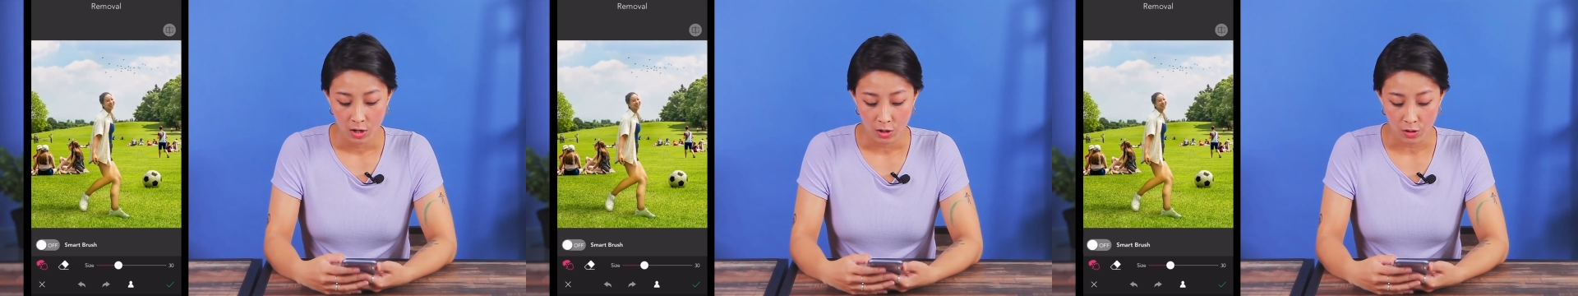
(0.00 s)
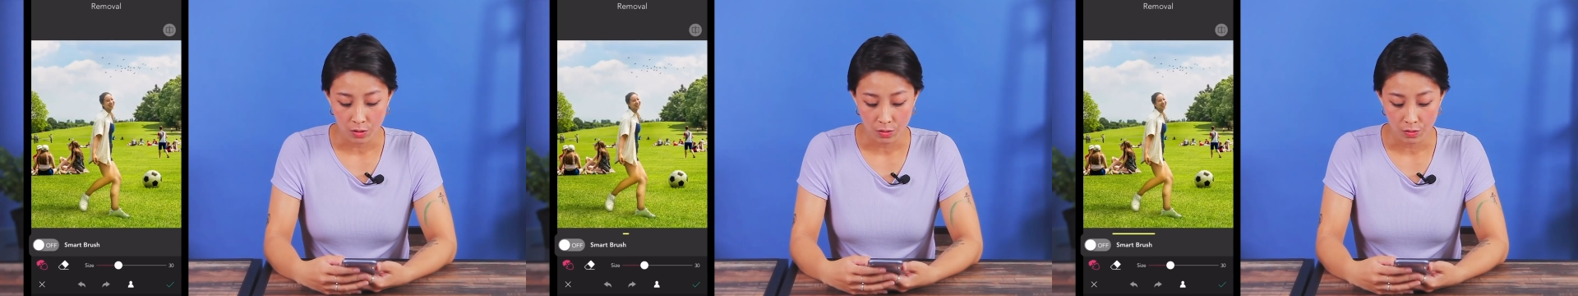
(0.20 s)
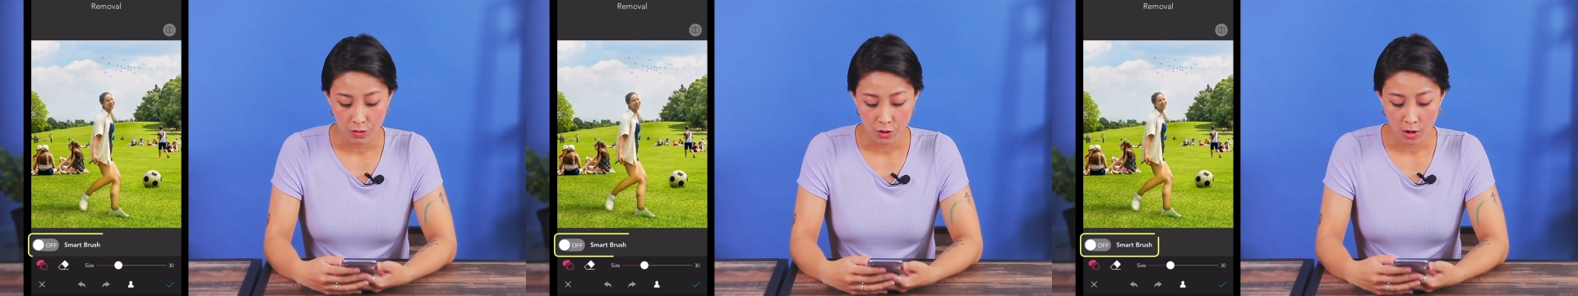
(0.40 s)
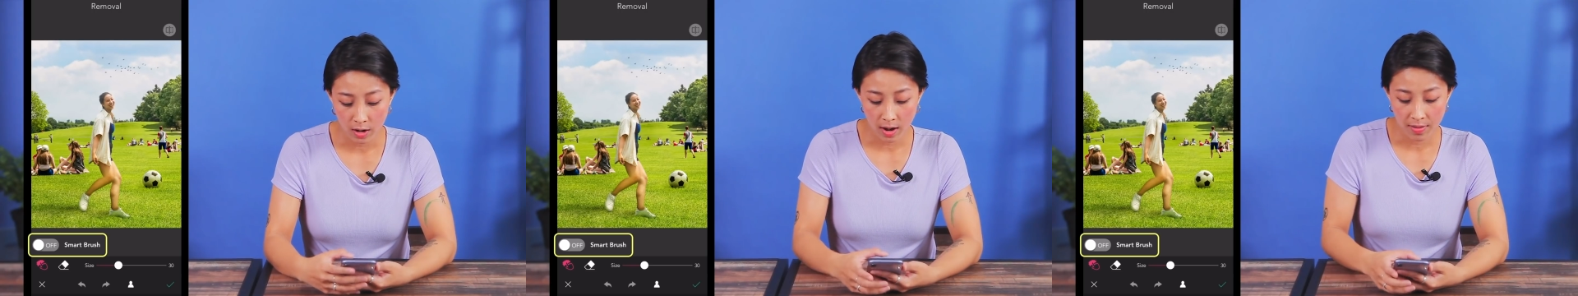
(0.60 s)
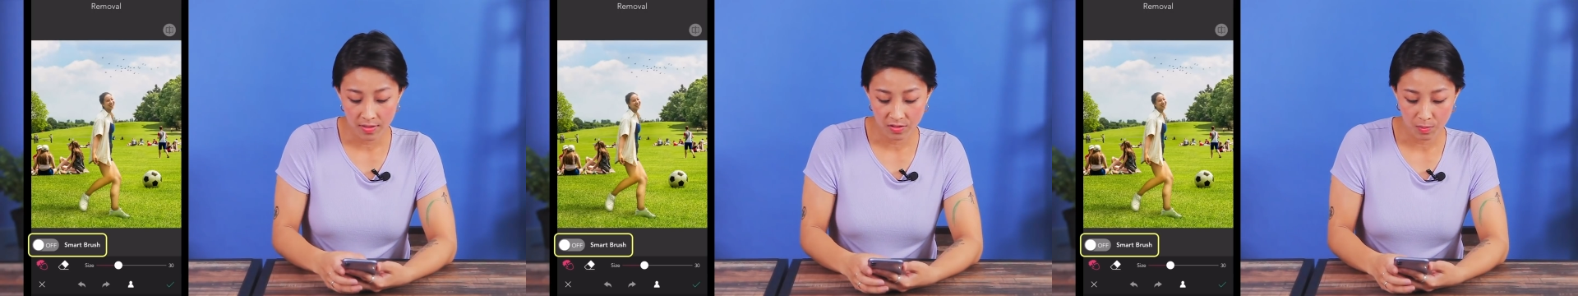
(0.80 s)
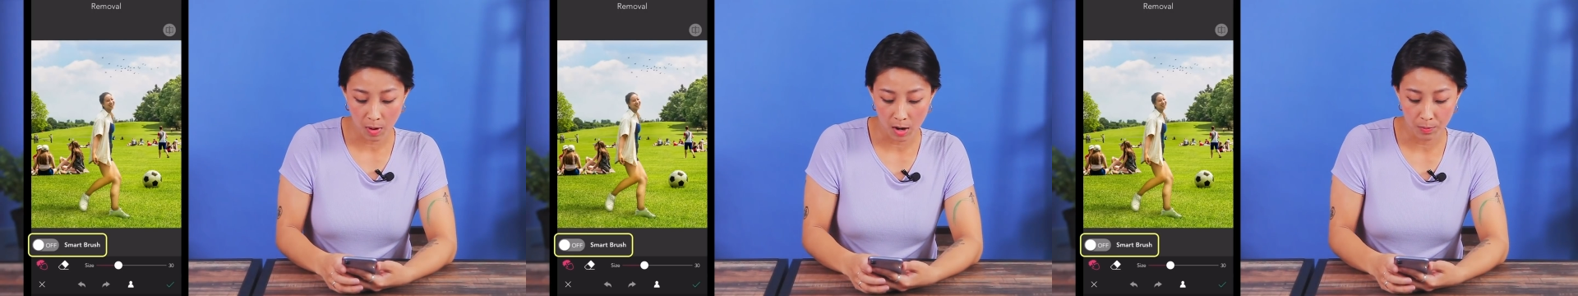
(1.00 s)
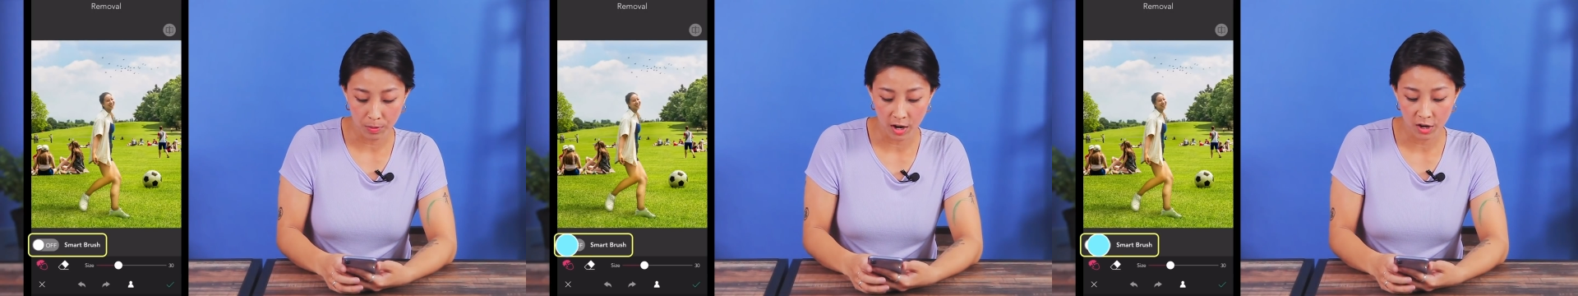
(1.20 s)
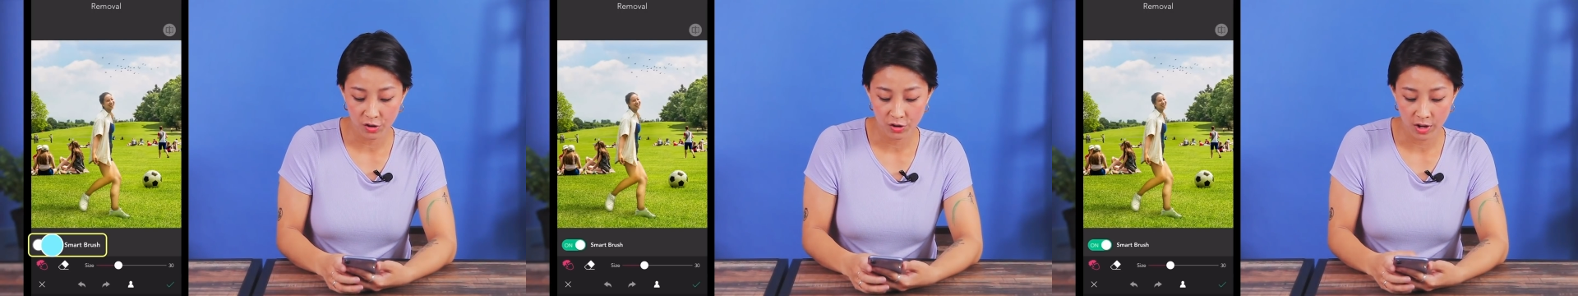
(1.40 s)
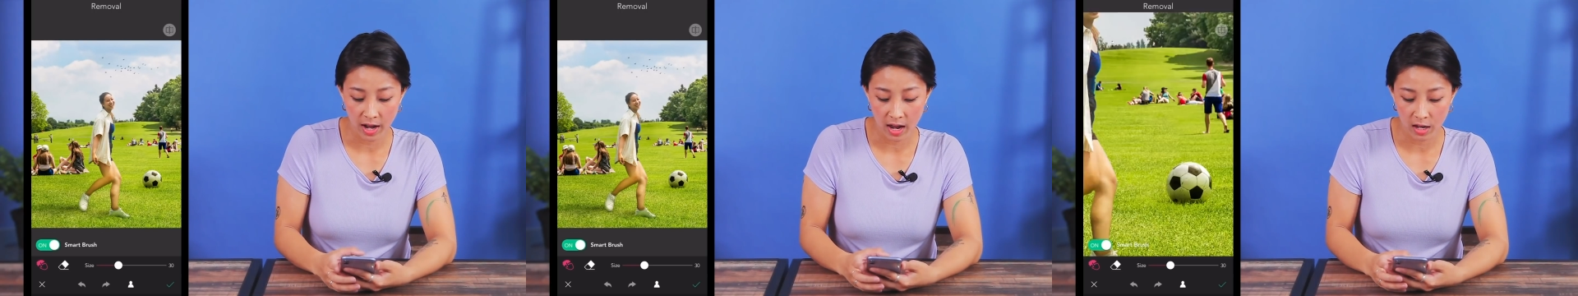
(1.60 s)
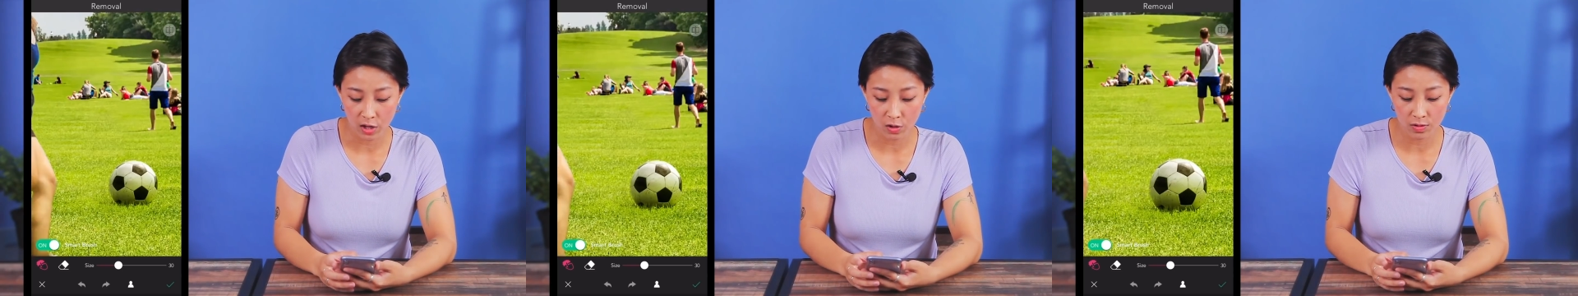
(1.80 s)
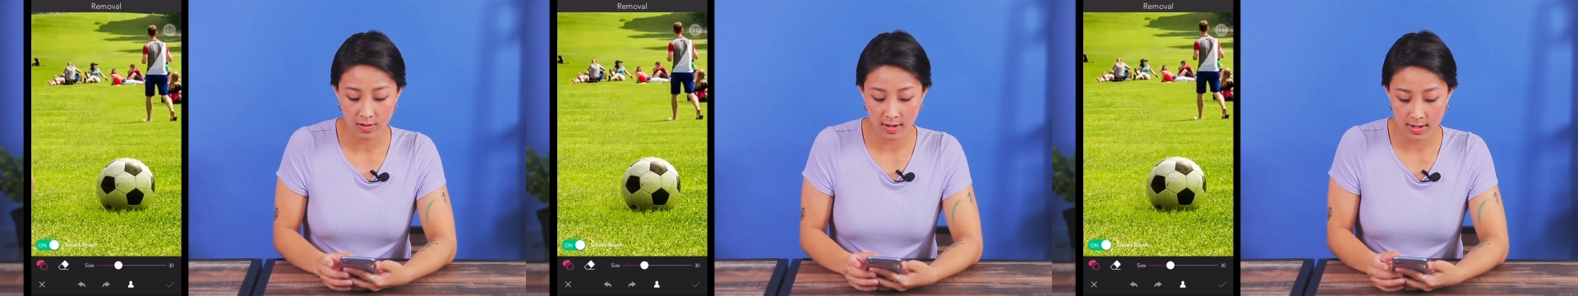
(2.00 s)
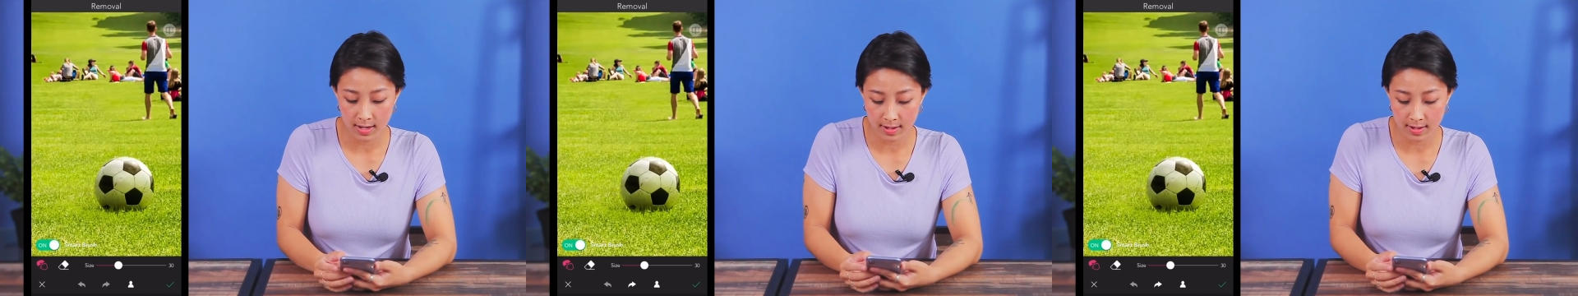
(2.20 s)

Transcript: you turn on the smart brush and use it